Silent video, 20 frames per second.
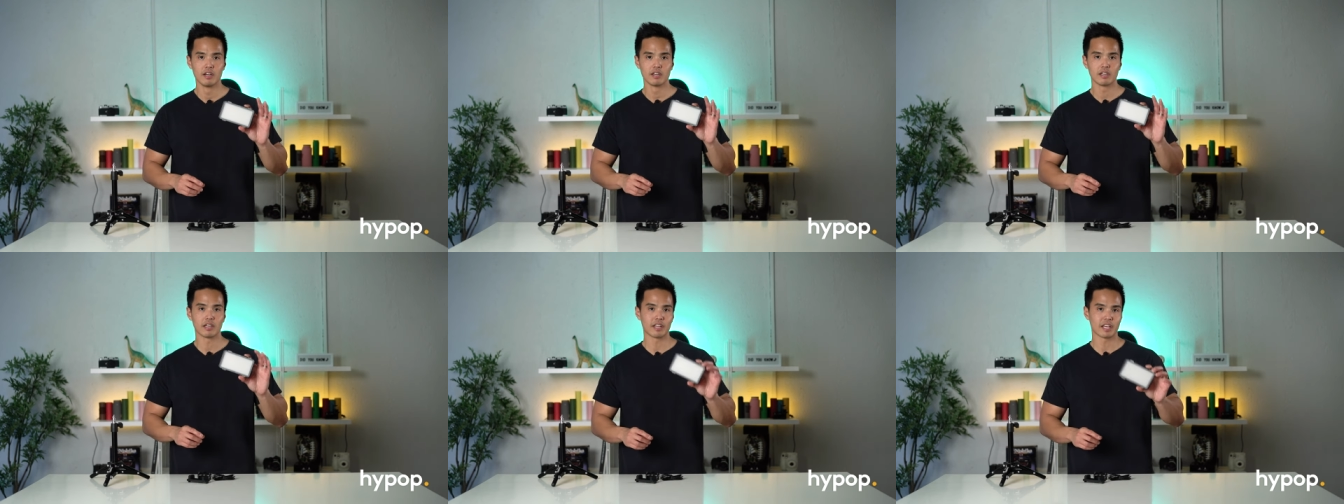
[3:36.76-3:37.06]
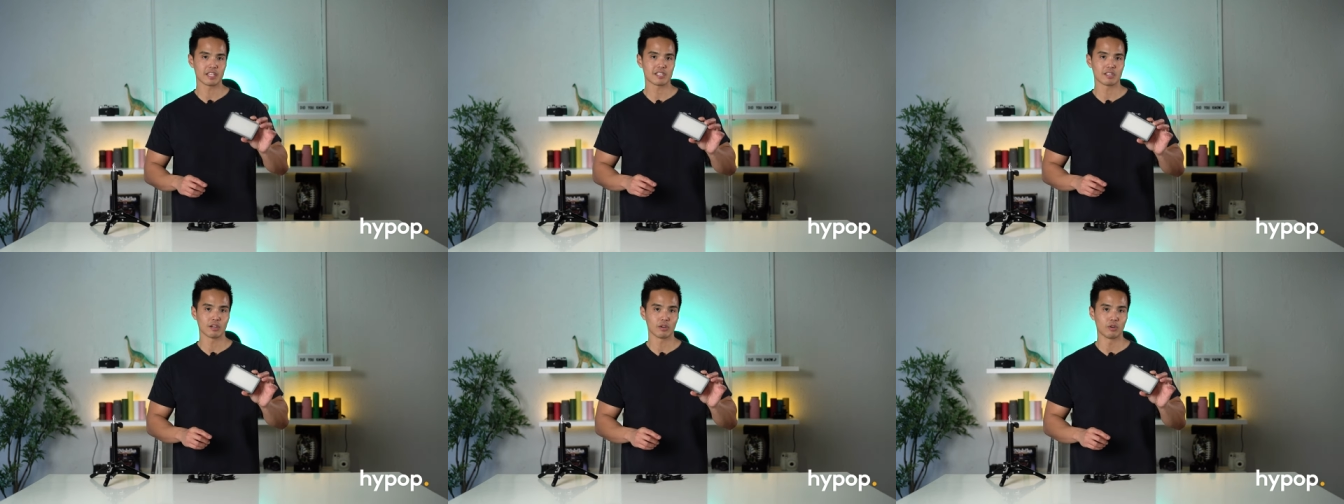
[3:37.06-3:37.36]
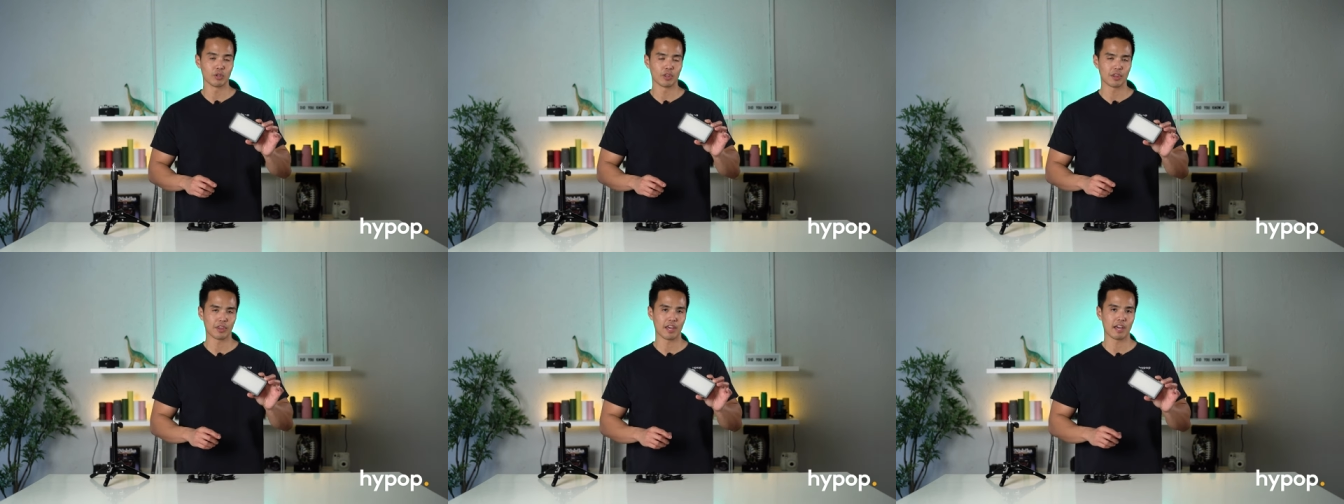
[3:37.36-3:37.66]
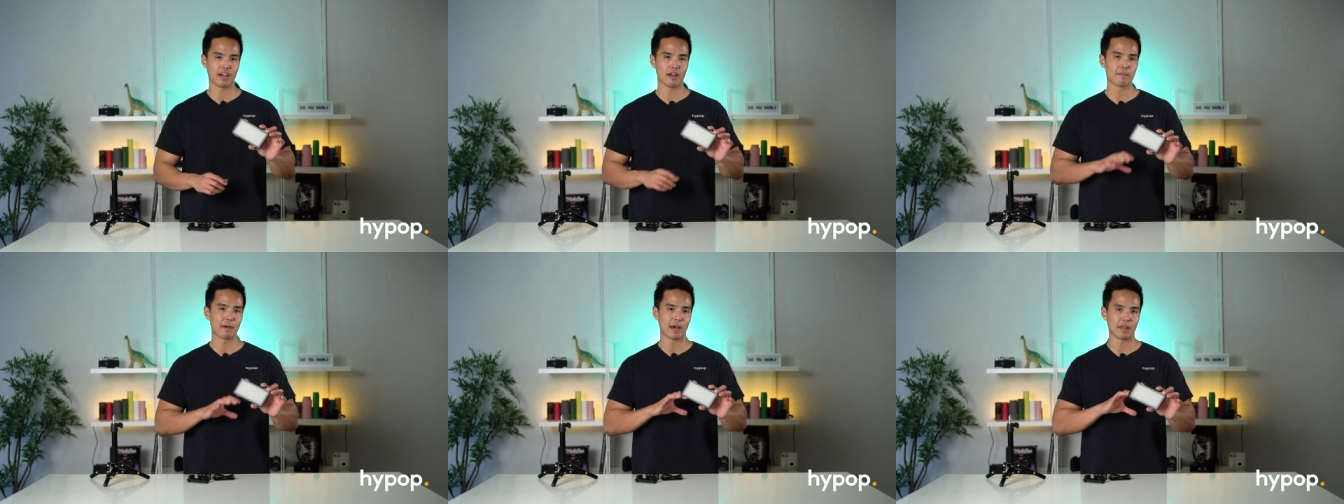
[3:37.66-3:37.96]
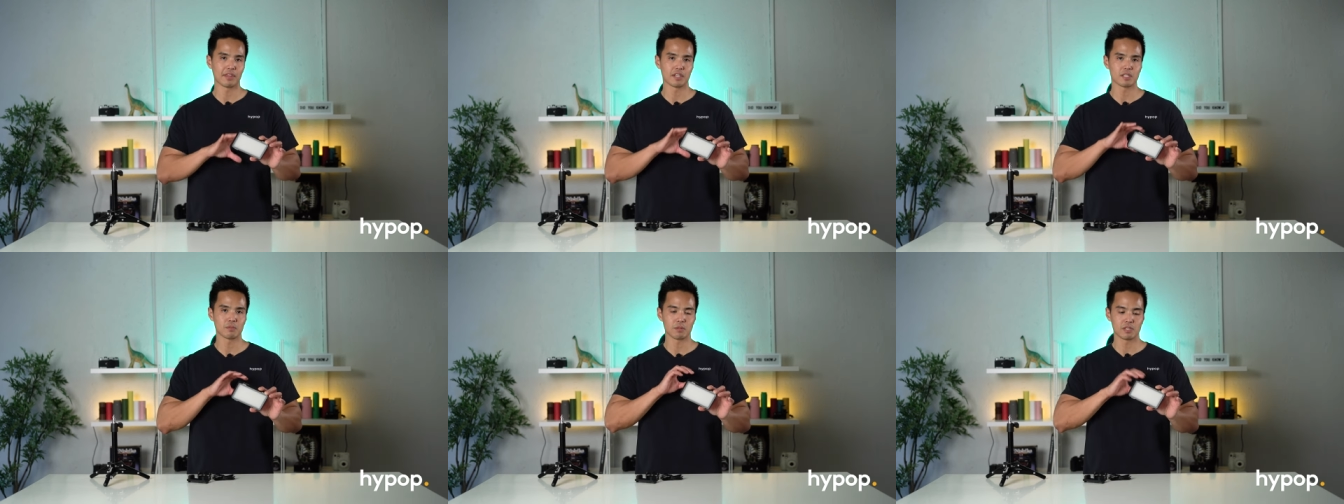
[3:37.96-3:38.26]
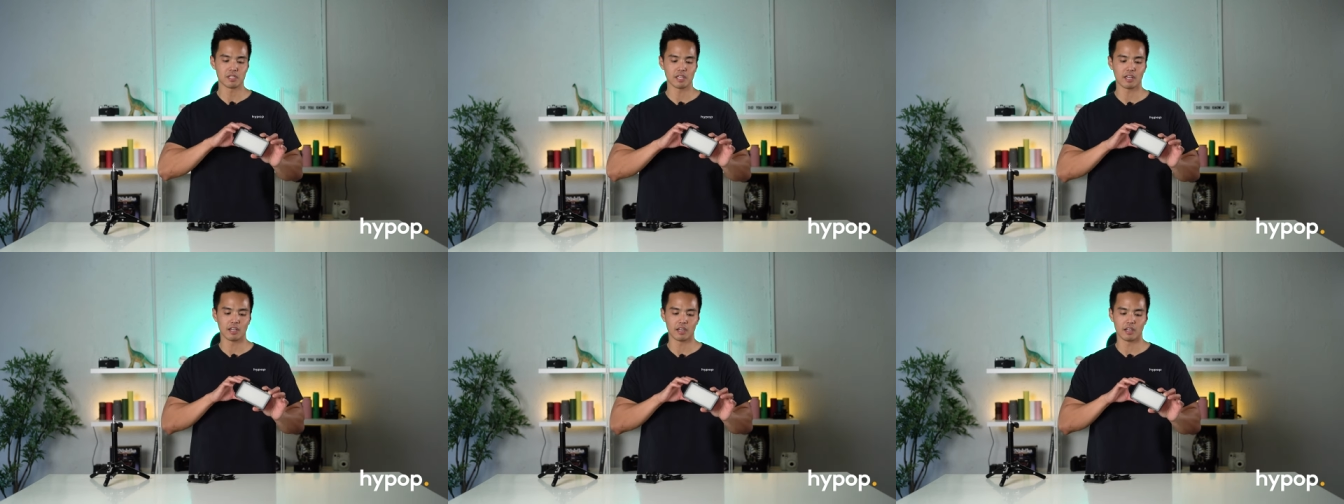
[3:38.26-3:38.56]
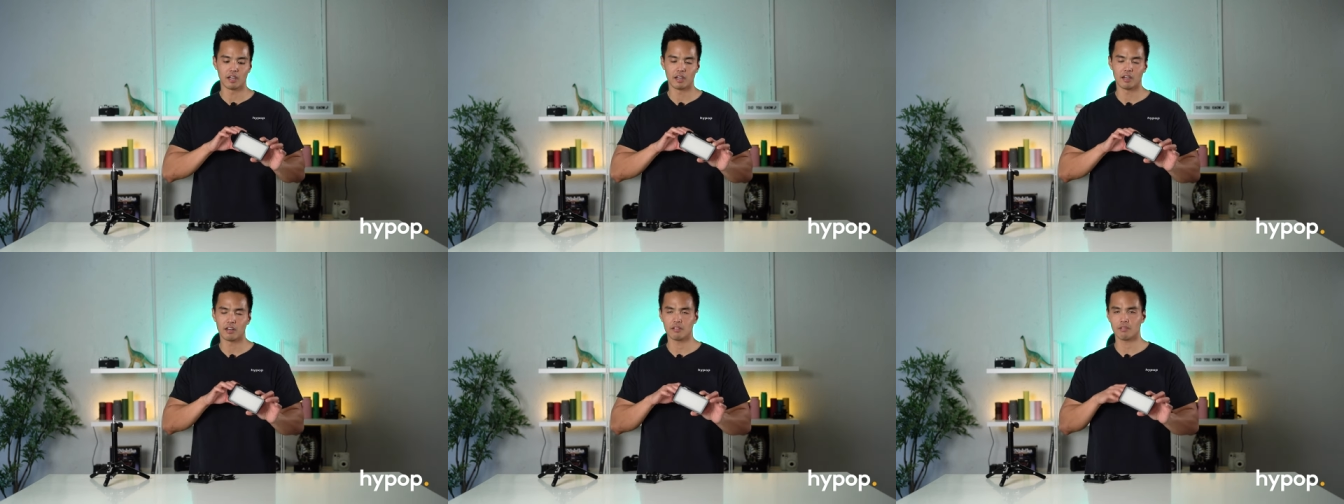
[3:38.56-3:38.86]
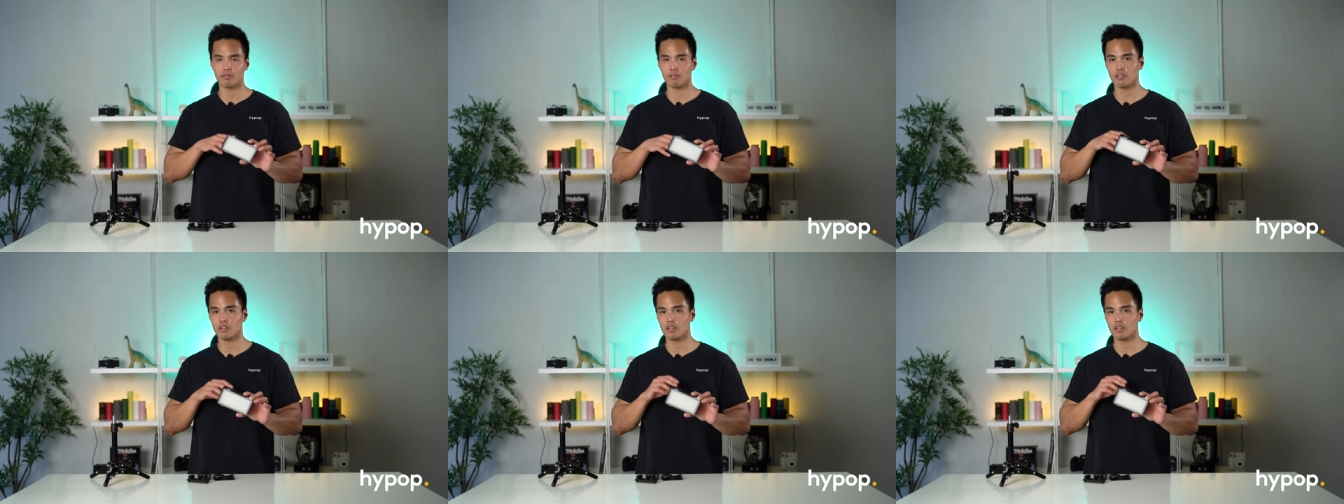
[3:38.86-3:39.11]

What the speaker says: Now that's the good thing about this particular